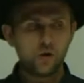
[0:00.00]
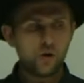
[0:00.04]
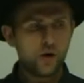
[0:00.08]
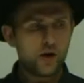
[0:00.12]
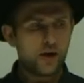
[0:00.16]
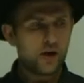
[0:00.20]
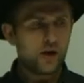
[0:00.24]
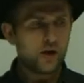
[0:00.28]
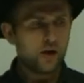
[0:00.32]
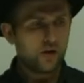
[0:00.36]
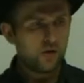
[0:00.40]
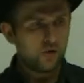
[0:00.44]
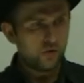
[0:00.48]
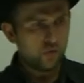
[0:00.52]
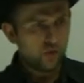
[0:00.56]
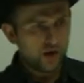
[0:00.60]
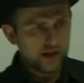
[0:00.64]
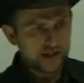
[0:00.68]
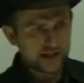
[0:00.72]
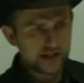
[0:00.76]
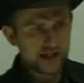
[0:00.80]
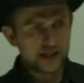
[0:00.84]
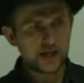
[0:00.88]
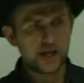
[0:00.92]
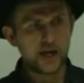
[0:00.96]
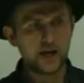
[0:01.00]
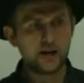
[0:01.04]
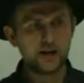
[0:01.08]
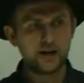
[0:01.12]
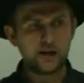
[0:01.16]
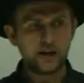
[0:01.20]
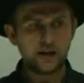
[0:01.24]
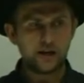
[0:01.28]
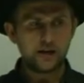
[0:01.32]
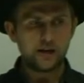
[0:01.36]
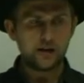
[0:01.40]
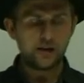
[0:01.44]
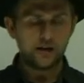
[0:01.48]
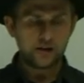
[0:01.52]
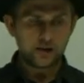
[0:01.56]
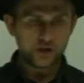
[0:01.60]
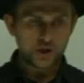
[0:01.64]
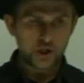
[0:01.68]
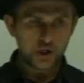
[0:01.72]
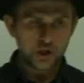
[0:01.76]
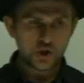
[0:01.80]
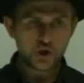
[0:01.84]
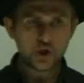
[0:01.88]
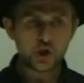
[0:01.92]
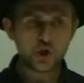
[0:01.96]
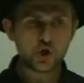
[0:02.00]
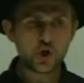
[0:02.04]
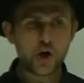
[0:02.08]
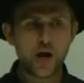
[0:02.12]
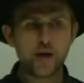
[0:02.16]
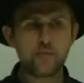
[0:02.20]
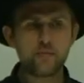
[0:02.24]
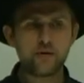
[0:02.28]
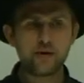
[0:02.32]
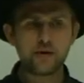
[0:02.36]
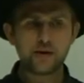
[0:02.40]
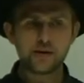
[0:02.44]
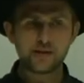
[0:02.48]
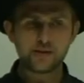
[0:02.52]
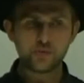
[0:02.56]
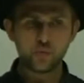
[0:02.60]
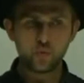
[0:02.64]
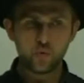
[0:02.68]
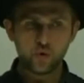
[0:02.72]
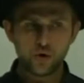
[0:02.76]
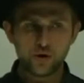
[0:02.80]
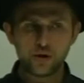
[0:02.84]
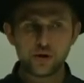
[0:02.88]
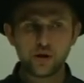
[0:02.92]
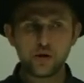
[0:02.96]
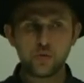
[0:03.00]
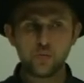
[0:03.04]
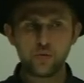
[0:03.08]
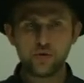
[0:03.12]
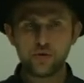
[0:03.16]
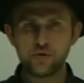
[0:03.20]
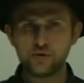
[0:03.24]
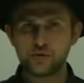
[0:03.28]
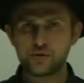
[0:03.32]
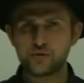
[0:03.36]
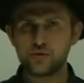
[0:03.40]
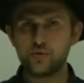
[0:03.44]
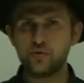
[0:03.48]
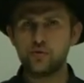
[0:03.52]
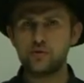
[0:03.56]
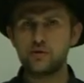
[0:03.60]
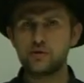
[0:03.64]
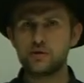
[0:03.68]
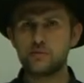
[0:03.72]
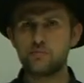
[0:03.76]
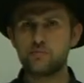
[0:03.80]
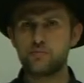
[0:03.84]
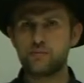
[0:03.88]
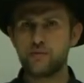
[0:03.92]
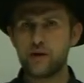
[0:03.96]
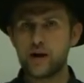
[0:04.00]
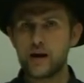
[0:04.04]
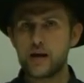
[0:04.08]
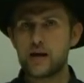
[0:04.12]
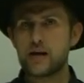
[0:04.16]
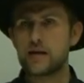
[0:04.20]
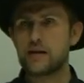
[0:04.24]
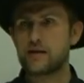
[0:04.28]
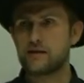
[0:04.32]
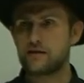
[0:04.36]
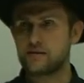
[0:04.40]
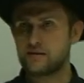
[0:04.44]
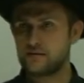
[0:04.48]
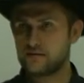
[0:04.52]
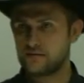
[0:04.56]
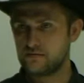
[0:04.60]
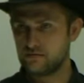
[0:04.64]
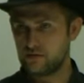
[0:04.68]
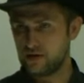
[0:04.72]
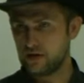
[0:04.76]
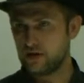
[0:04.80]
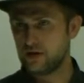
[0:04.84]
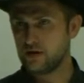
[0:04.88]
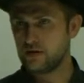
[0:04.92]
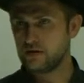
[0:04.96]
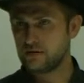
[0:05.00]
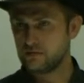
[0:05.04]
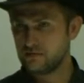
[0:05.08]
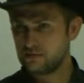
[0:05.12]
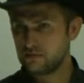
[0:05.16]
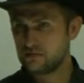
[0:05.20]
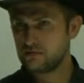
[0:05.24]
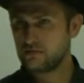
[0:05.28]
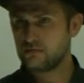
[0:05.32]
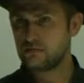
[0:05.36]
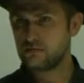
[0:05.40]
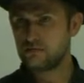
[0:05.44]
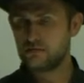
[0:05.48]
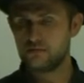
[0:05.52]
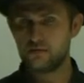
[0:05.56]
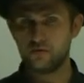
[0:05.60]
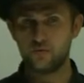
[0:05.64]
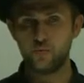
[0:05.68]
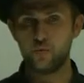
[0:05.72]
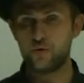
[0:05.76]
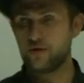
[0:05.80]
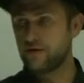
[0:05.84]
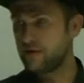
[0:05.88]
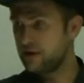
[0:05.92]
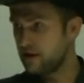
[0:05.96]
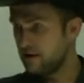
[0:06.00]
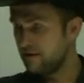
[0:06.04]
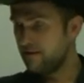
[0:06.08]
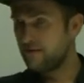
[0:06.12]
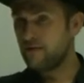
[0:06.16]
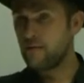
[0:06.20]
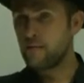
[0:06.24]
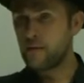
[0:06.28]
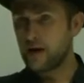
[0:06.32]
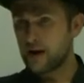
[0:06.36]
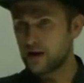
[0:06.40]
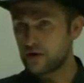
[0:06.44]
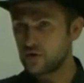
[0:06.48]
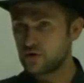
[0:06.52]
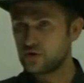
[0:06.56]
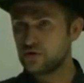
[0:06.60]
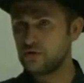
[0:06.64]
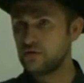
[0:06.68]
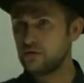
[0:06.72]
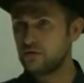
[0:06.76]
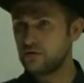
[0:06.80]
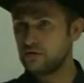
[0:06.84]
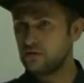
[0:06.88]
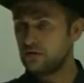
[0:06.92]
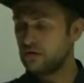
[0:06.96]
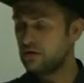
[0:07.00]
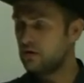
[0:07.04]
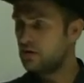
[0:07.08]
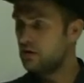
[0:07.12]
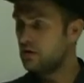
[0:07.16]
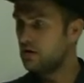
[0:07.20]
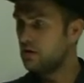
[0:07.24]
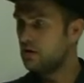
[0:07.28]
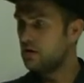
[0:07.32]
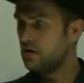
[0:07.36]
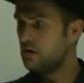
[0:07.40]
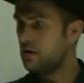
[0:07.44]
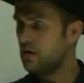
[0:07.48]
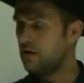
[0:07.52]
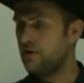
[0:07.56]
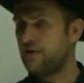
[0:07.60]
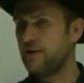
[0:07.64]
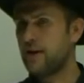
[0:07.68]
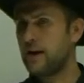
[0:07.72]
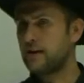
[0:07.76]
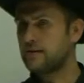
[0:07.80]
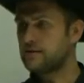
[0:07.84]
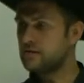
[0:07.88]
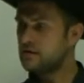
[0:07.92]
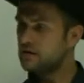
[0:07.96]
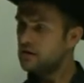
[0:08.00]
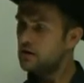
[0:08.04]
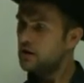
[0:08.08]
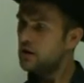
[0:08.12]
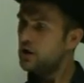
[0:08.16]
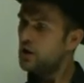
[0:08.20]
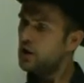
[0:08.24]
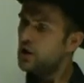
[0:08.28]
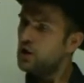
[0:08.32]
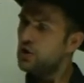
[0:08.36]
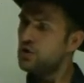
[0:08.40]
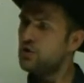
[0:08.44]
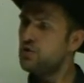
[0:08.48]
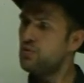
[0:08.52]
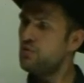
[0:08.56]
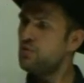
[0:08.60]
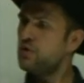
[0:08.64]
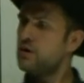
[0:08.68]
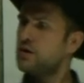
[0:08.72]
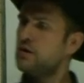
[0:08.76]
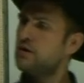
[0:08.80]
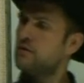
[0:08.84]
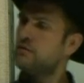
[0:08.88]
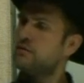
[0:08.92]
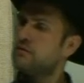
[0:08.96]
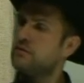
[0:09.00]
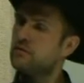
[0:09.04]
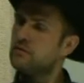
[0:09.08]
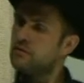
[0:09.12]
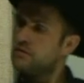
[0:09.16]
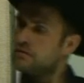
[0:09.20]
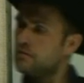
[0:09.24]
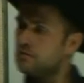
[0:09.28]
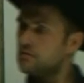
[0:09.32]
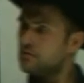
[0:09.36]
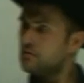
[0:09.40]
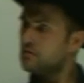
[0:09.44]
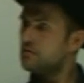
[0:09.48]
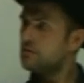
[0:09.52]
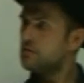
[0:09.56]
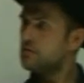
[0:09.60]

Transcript: So once again, teaching grammar is working with your students' brains, really, with the information that you can